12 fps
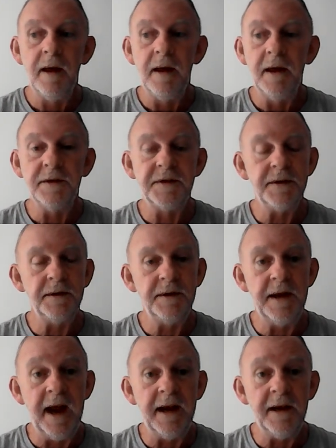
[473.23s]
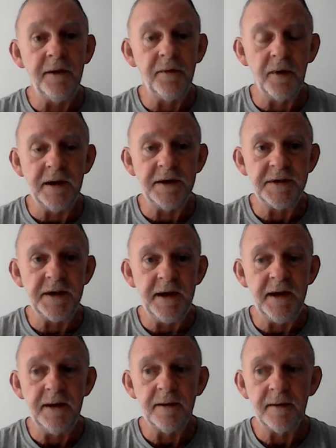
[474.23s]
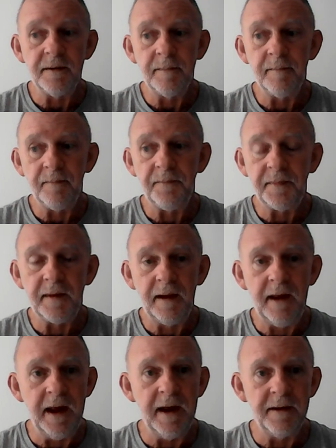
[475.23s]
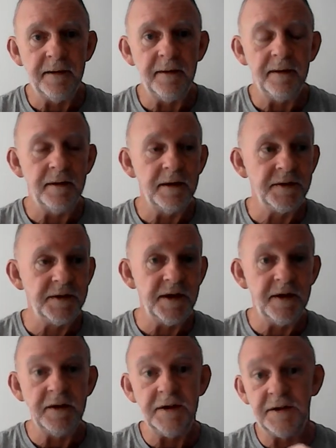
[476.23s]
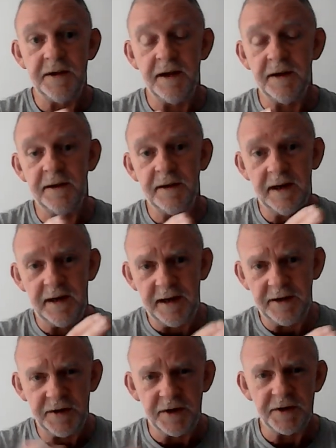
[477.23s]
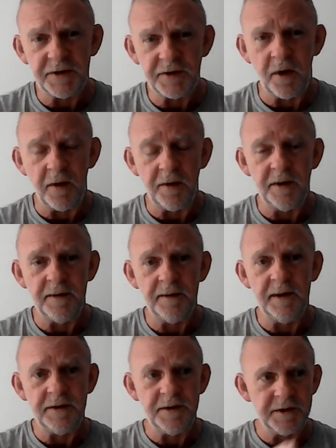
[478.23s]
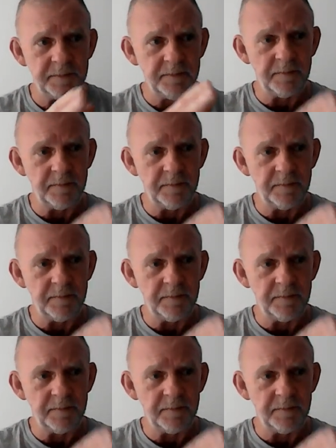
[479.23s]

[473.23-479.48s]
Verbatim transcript: It's Danny Christie and the series that, that he's just started, that just